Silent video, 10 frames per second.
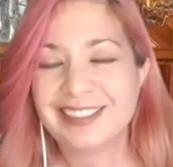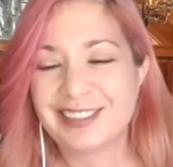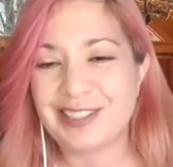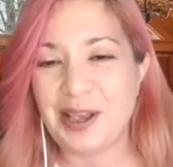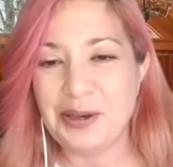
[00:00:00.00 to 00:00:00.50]

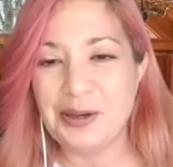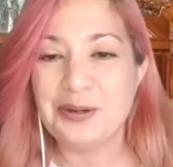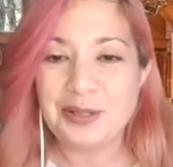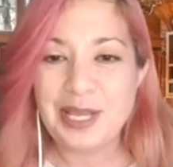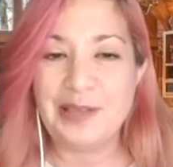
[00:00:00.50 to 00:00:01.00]

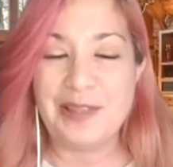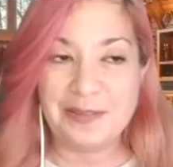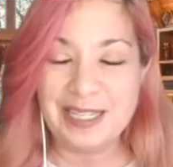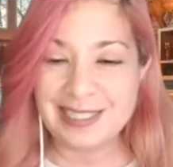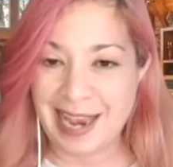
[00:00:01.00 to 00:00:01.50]
So, and
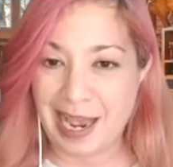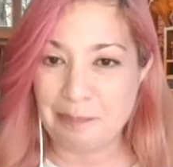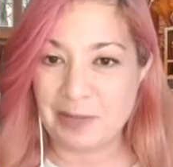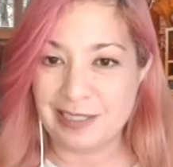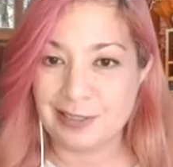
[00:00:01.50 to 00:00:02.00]
then this
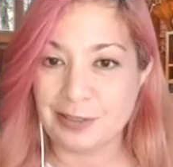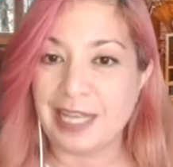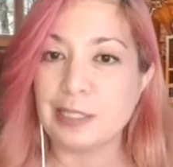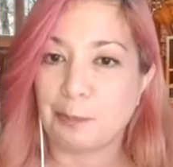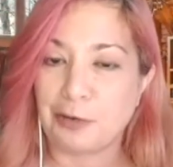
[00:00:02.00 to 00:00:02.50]
happened. So
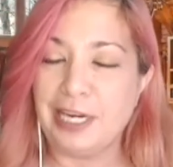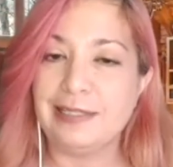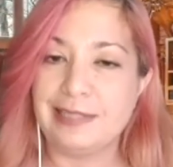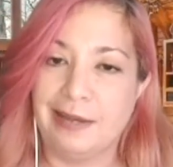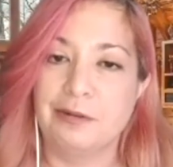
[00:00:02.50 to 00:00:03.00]
that's a
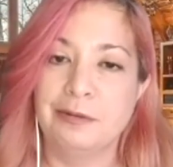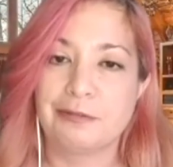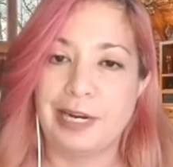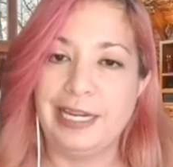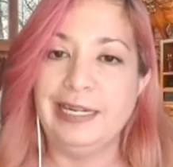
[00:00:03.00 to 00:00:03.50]
breakdown,
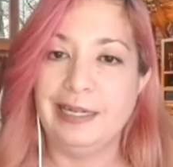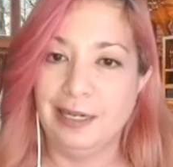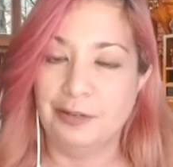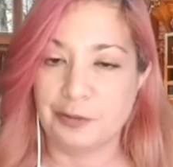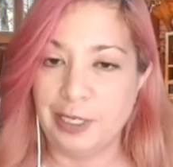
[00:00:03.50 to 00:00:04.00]
right,
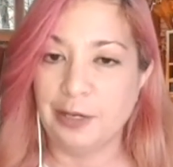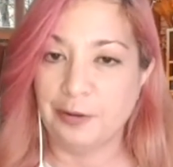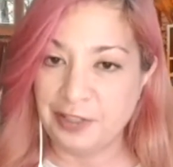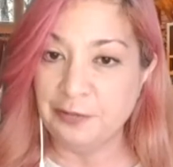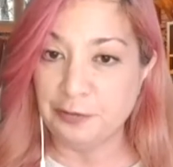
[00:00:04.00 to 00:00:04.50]

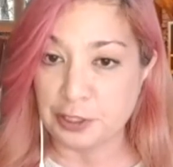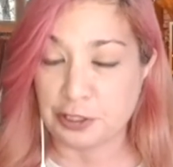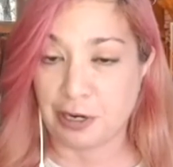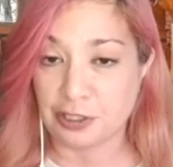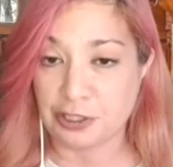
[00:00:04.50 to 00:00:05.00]
of
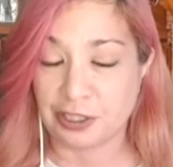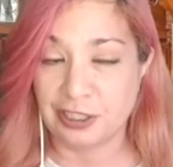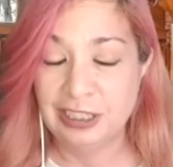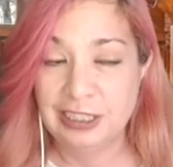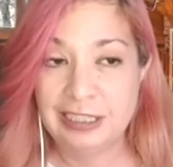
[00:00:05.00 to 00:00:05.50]
infrastructure.